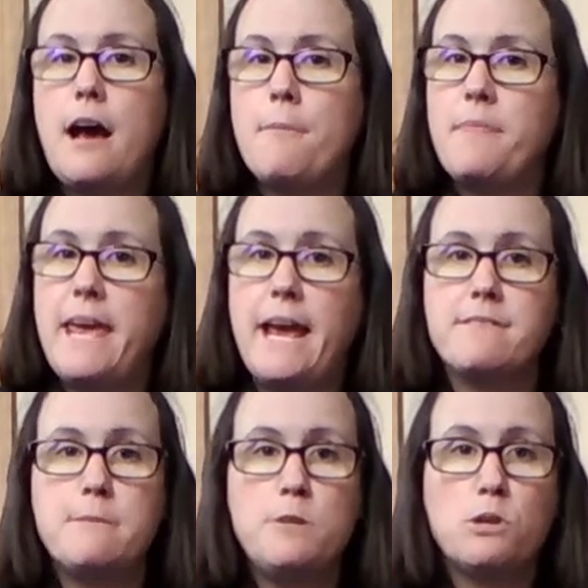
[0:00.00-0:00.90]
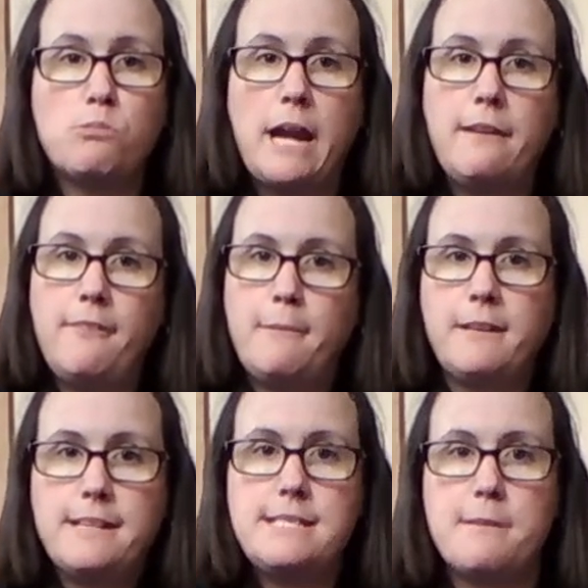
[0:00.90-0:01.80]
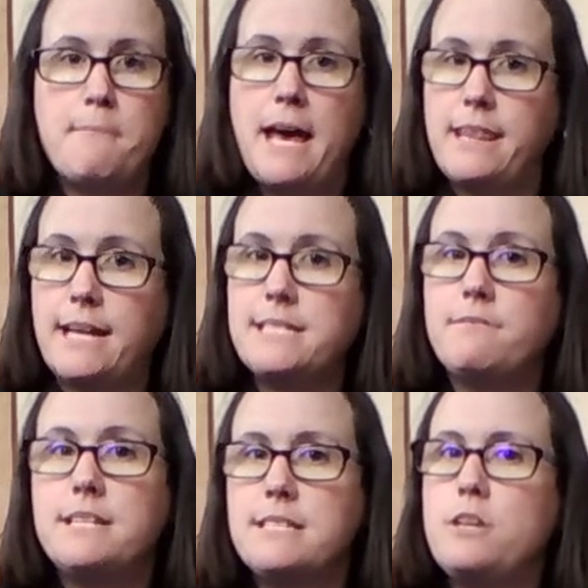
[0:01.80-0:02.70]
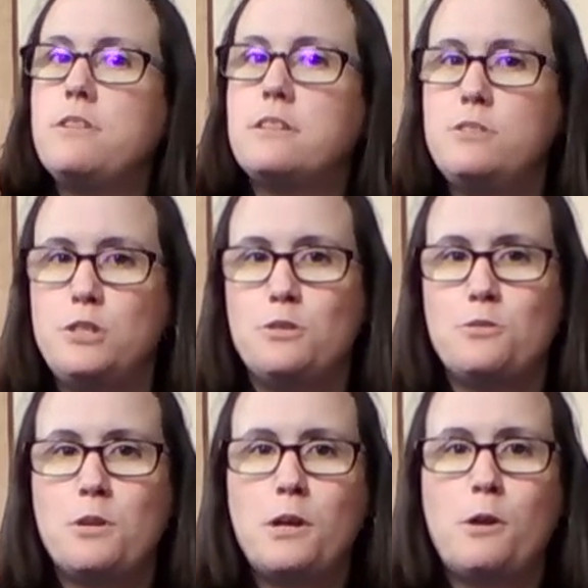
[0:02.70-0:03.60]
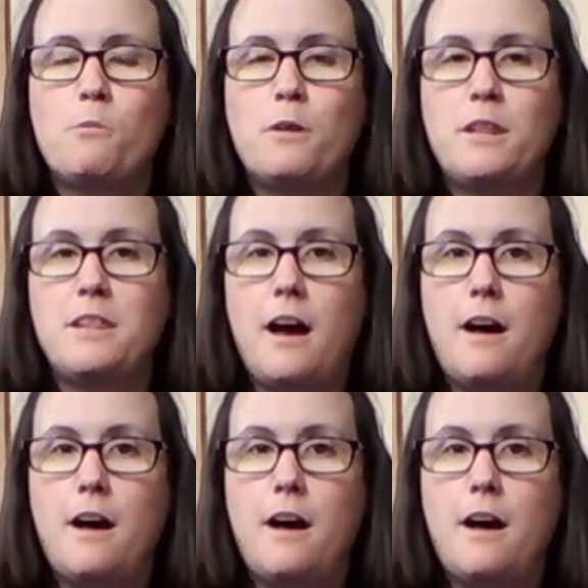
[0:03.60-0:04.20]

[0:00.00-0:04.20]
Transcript: They have some great, fabulous math activities that you can do with